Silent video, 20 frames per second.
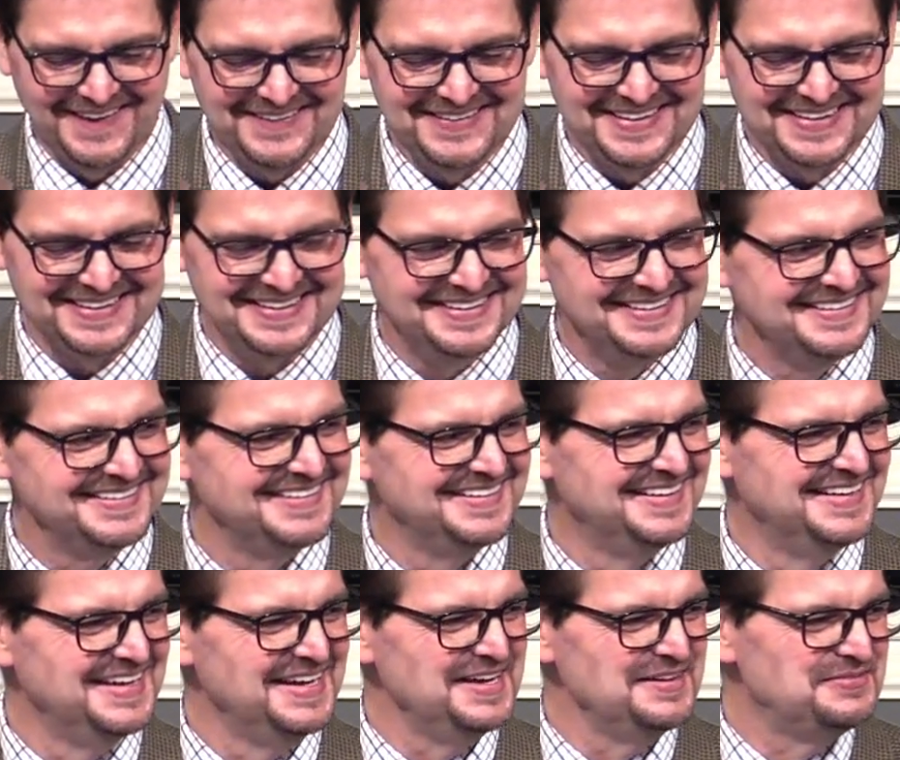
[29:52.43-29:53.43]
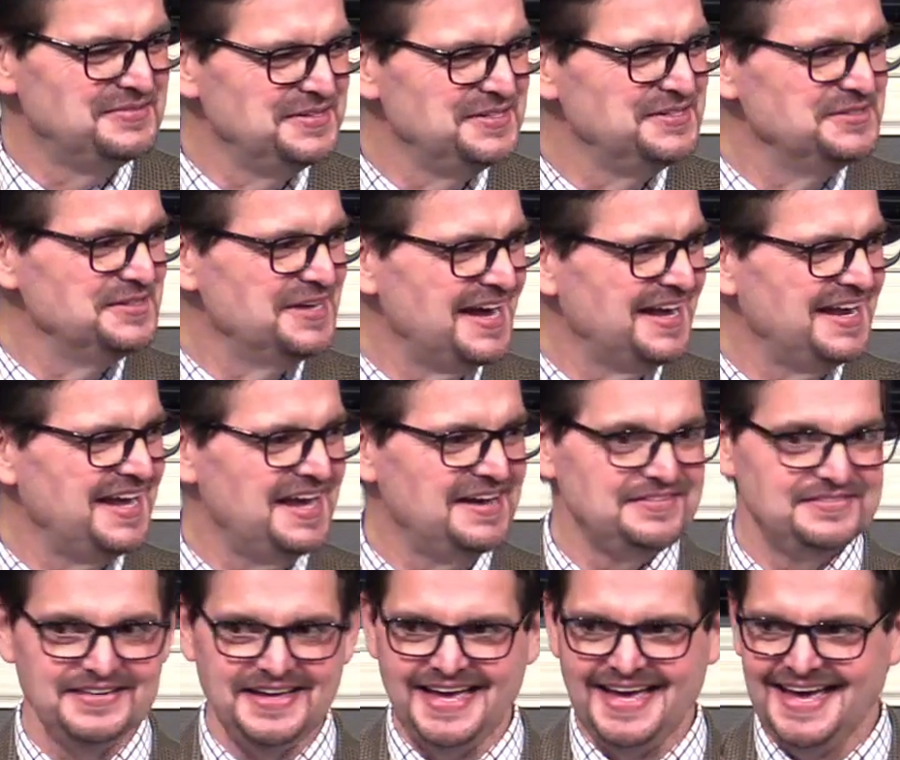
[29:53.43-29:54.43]
I'll get it. If we do not
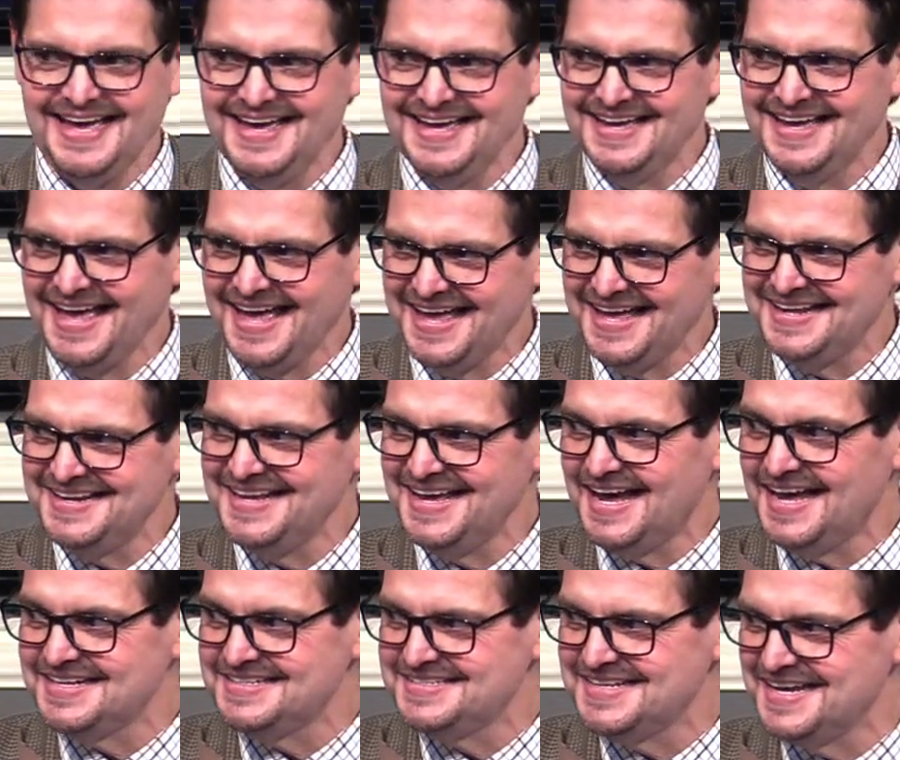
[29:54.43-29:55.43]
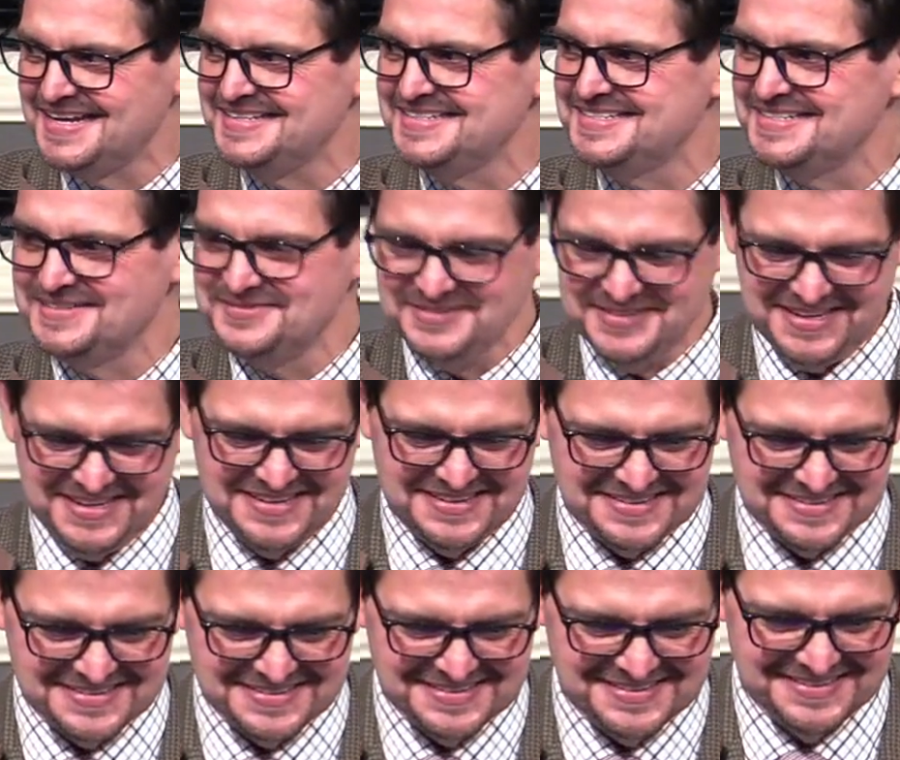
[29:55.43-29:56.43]
have a, an attentive
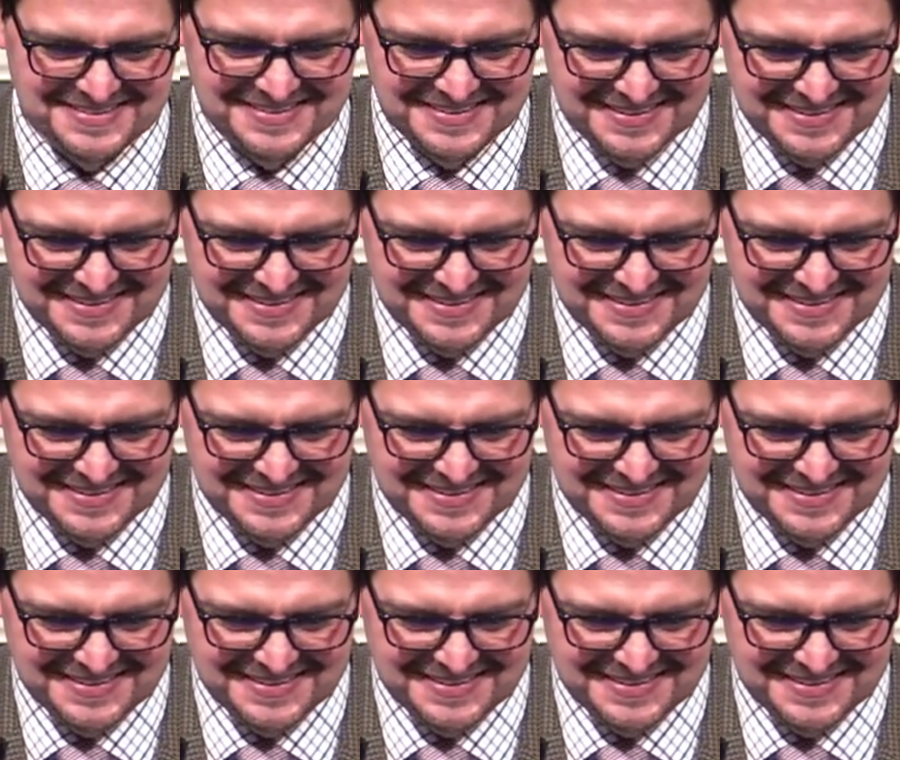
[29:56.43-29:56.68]
ear